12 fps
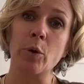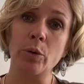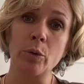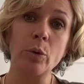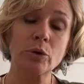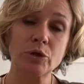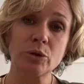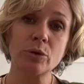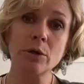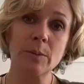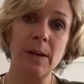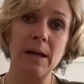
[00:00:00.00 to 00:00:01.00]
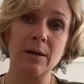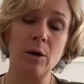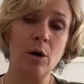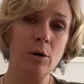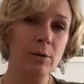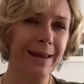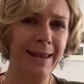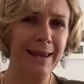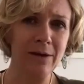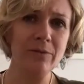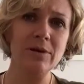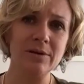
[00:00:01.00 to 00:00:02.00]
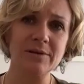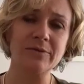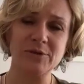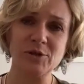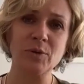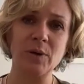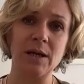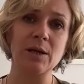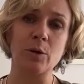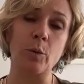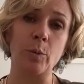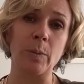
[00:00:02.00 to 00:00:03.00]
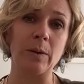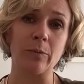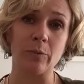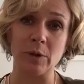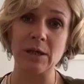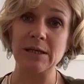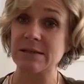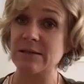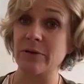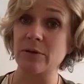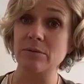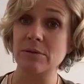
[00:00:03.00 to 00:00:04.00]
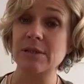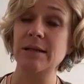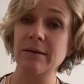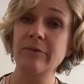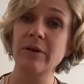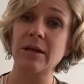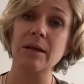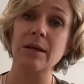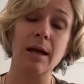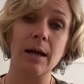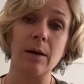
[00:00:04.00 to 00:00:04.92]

who all talk about whole areas of Australia will be really difficult to live in,